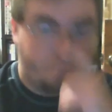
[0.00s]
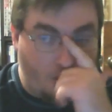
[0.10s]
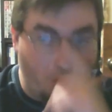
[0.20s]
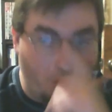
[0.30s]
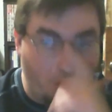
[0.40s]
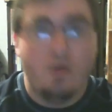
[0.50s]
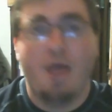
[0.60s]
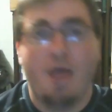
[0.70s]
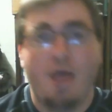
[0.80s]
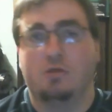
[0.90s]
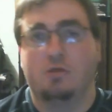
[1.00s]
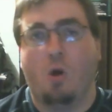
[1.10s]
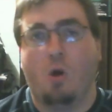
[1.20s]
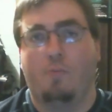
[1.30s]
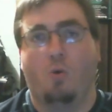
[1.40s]
When you have a
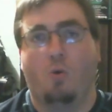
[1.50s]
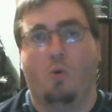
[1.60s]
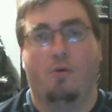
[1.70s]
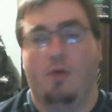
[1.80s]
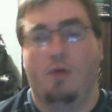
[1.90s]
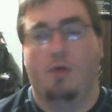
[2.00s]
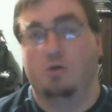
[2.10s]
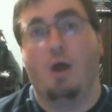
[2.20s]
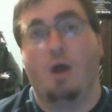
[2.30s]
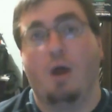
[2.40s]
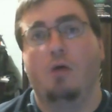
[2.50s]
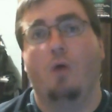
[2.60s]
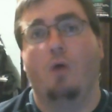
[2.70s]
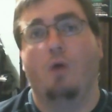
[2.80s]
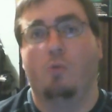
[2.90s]
tarp or a drop
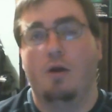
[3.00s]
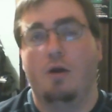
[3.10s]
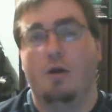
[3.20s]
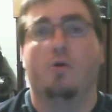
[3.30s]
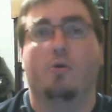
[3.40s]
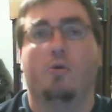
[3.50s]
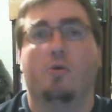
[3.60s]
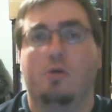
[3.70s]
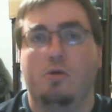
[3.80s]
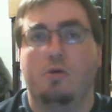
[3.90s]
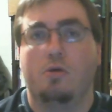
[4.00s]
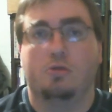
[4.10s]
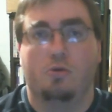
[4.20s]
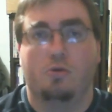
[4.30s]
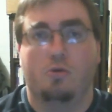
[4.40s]
cloth or whatever you're going to use
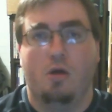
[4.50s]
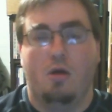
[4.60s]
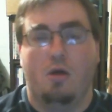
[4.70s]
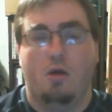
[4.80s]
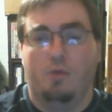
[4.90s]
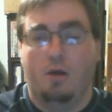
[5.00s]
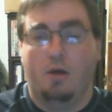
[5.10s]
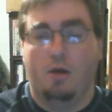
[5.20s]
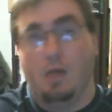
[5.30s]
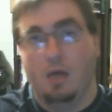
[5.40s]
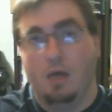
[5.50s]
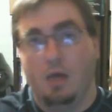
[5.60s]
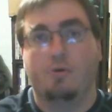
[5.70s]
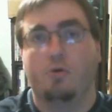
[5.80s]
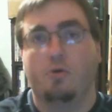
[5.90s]
to put up
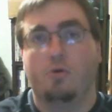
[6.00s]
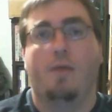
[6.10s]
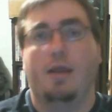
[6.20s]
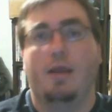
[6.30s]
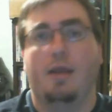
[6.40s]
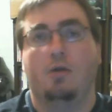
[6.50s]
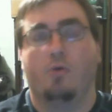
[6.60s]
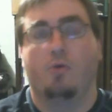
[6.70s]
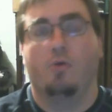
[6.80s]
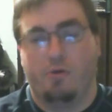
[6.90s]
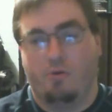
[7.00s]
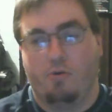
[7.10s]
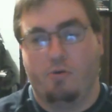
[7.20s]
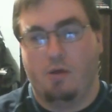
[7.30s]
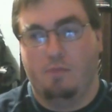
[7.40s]
under your painting or
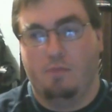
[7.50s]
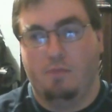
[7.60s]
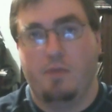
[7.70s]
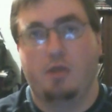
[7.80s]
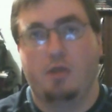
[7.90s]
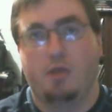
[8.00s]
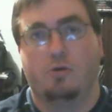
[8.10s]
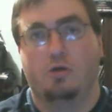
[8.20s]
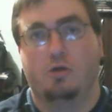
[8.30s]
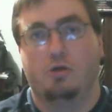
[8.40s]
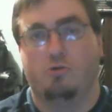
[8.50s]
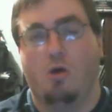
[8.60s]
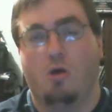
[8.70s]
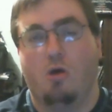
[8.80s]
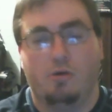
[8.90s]
your picture that you're
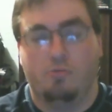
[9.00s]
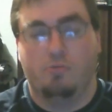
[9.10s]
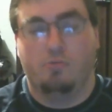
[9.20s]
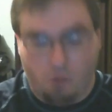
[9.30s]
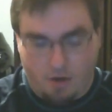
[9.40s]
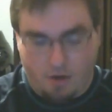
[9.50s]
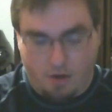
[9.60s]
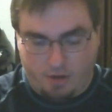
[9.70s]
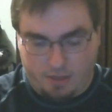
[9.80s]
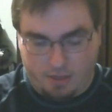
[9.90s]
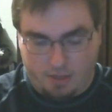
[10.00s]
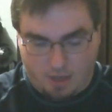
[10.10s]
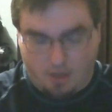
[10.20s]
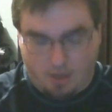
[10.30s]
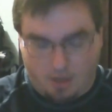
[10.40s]
drawing, or whatever it is
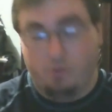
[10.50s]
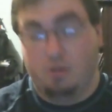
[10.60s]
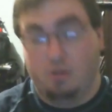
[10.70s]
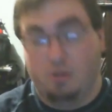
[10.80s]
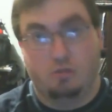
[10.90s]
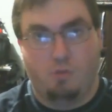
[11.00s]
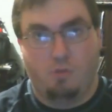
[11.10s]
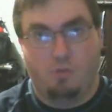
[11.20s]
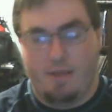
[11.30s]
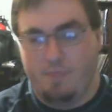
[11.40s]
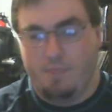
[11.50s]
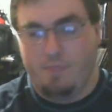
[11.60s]
that you're spraying,